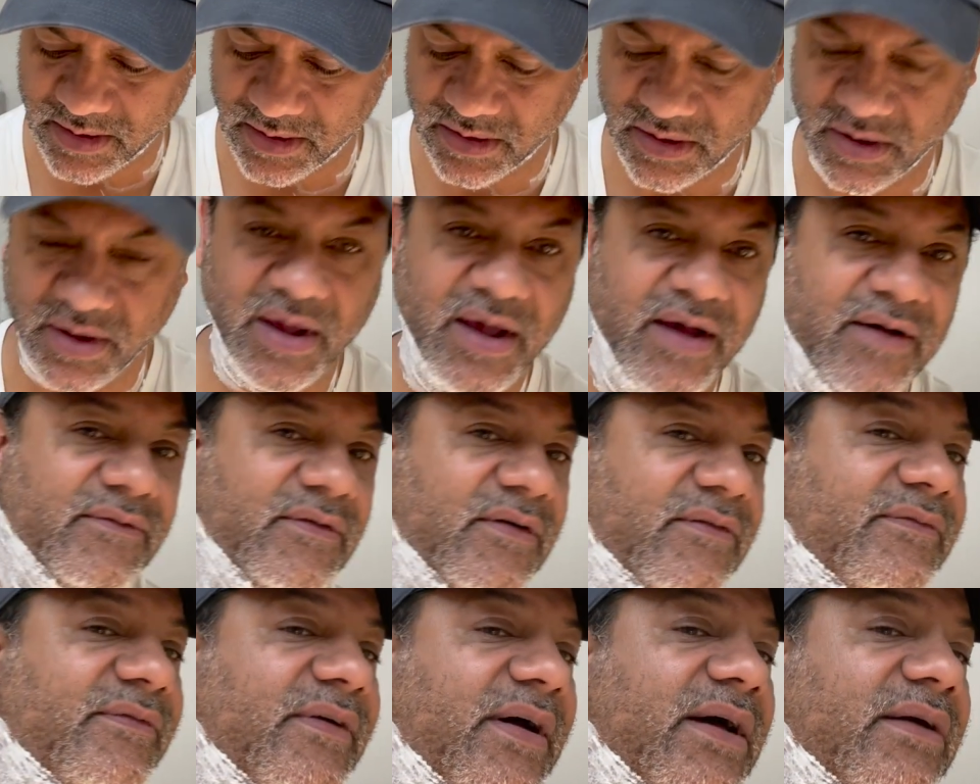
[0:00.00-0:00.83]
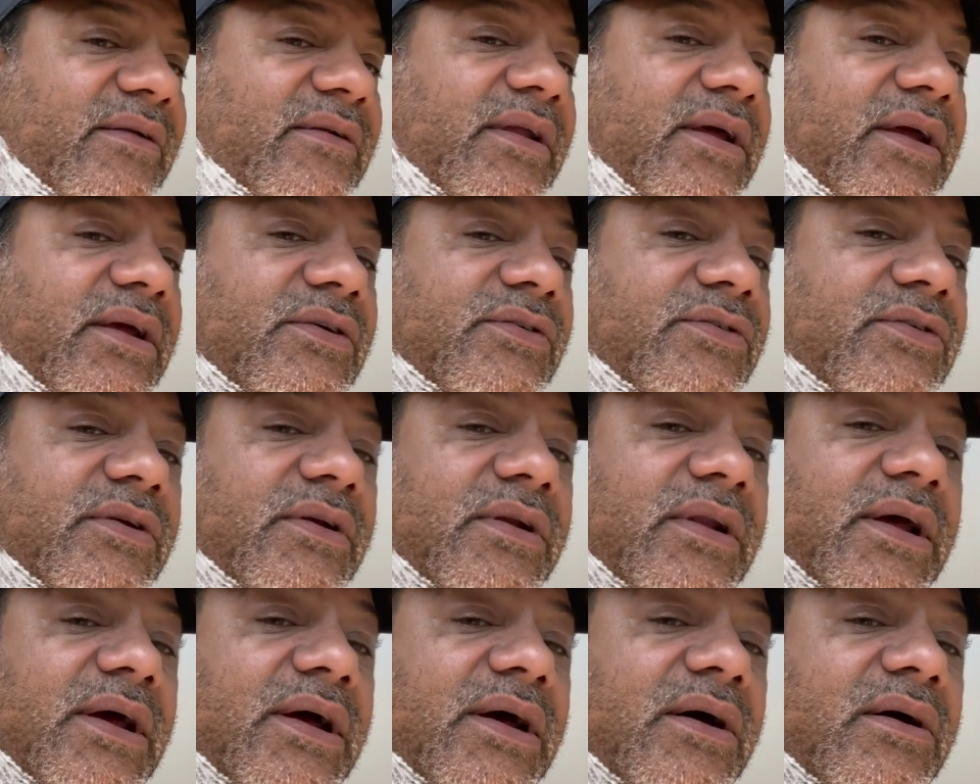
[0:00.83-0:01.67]
you have a
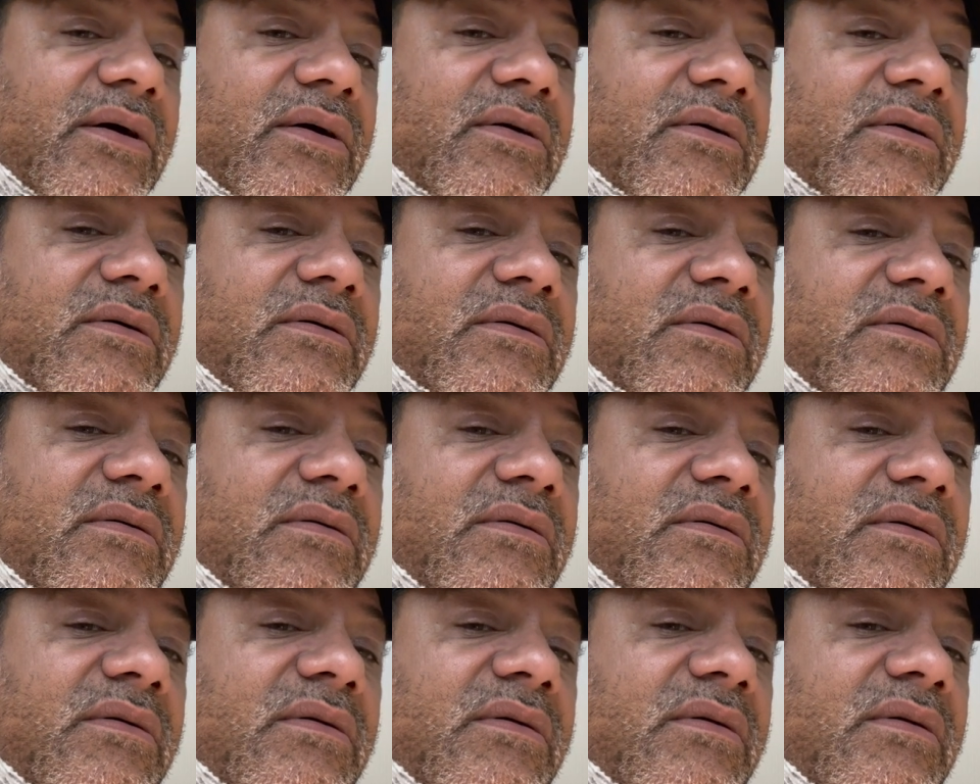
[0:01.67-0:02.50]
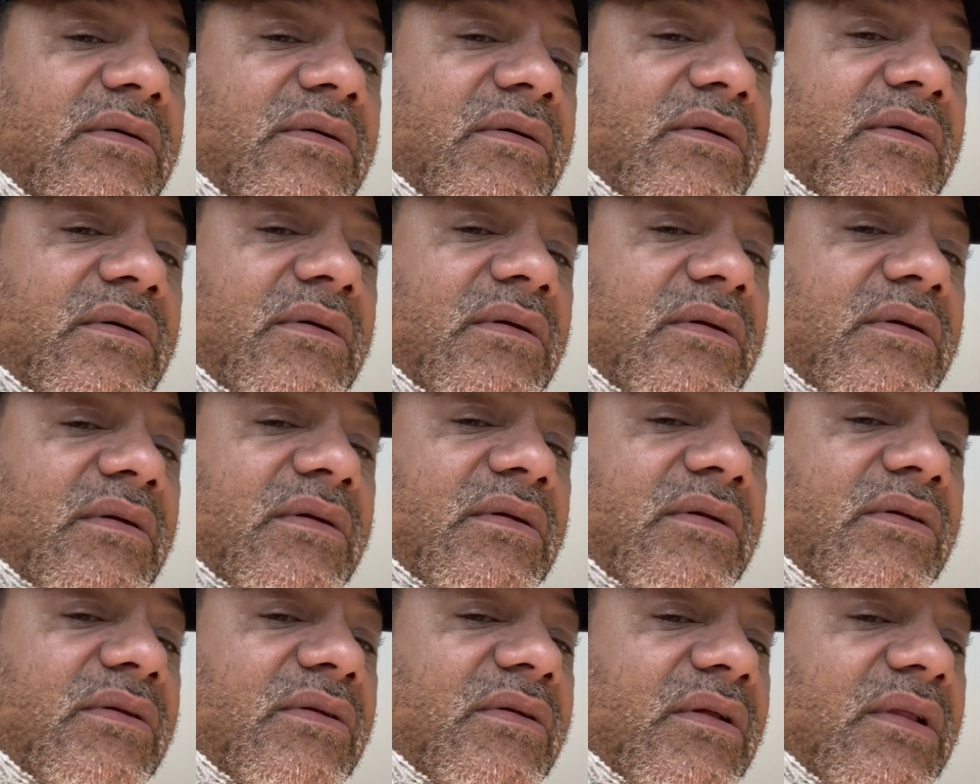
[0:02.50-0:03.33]
foundation now
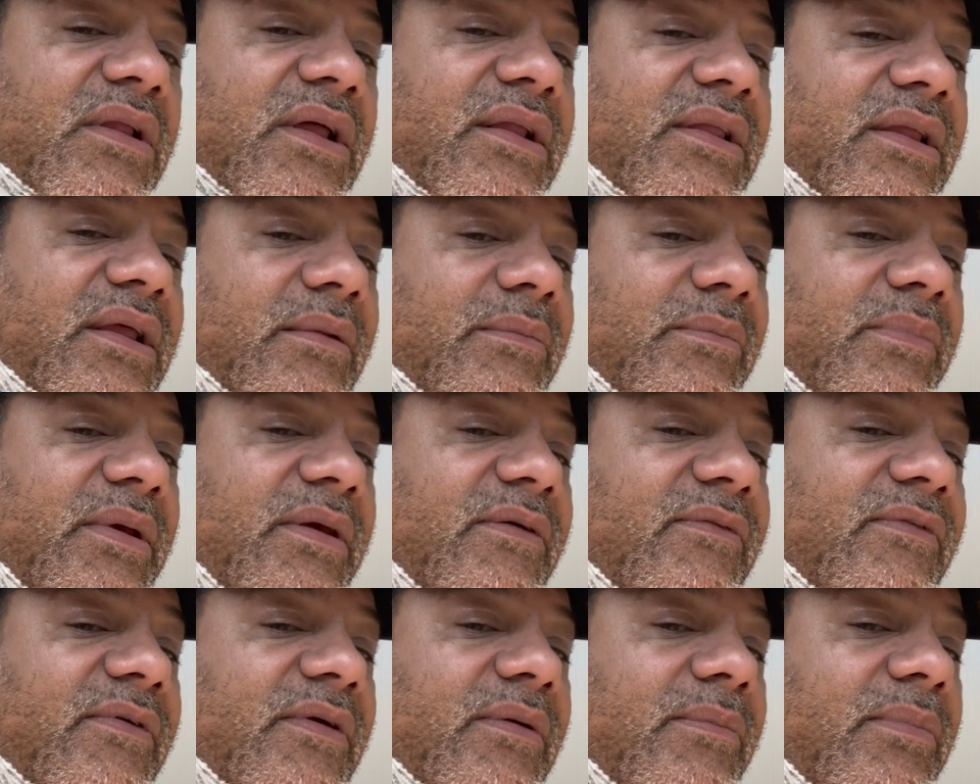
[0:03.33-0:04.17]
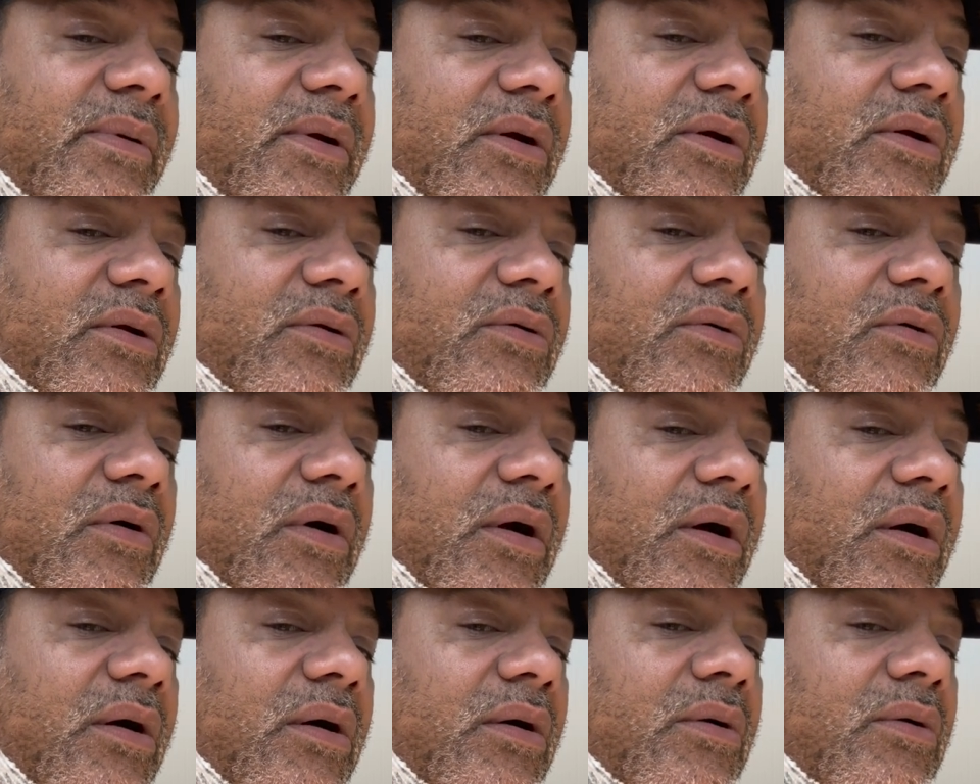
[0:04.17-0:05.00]
to let that beefy beard
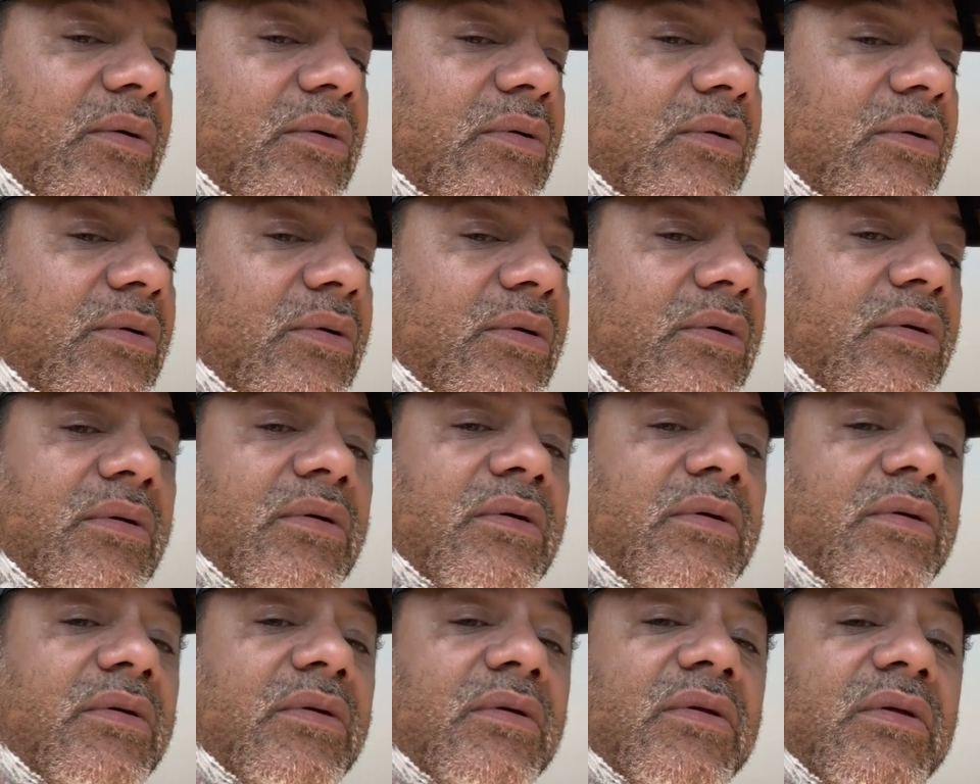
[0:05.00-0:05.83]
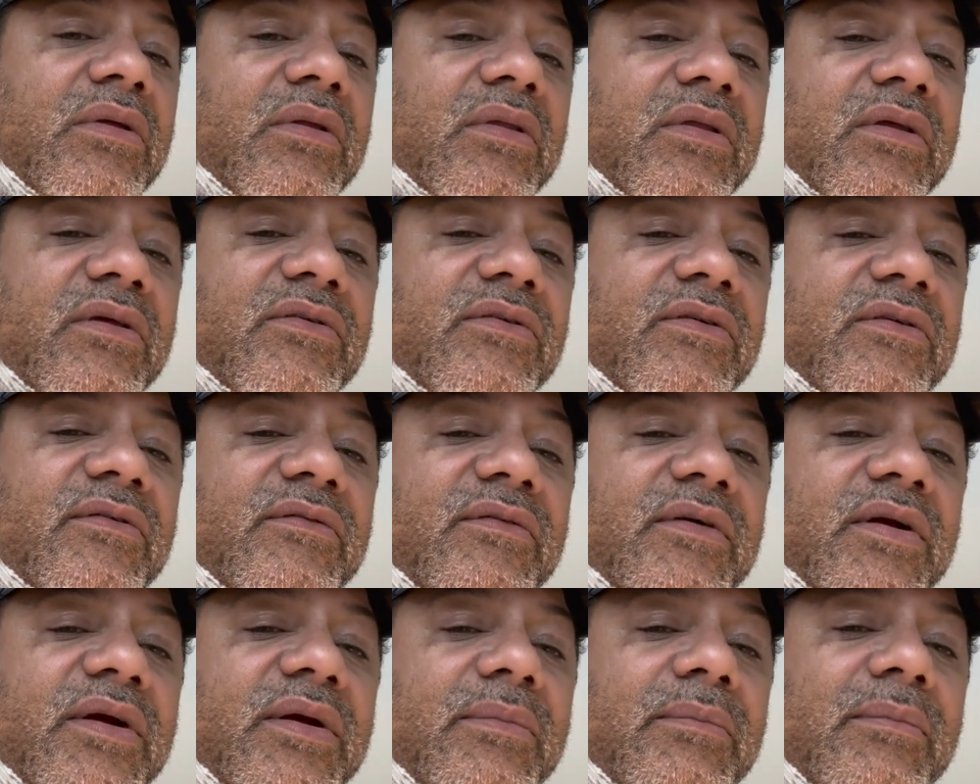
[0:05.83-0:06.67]
grow. This is
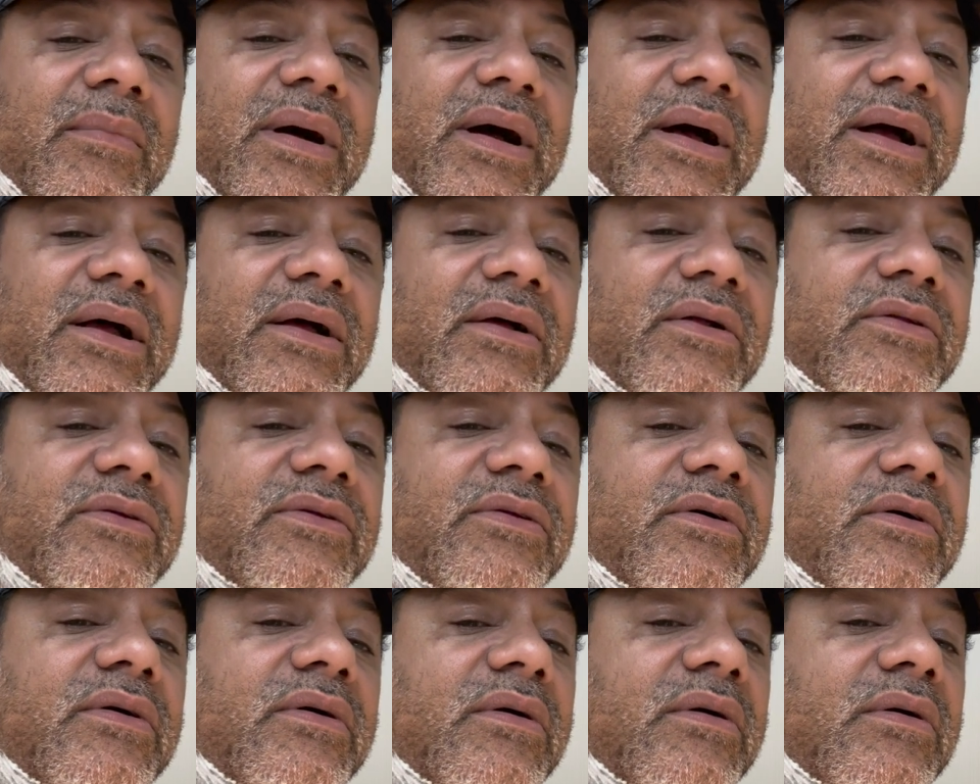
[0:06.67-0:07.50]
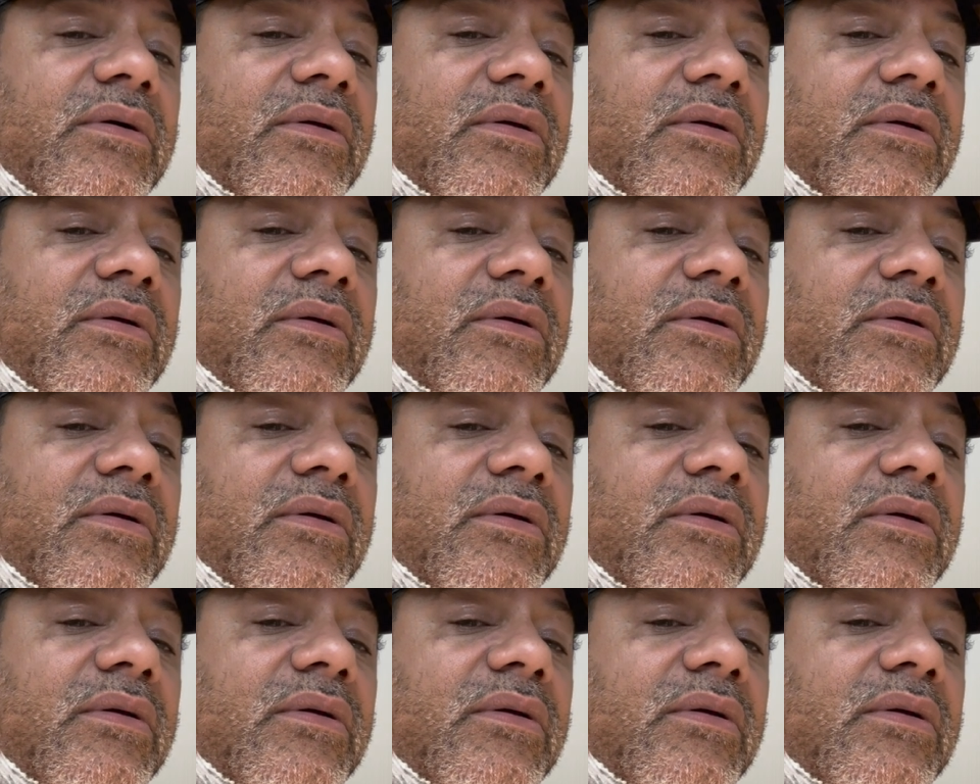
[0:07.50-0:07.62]
very mild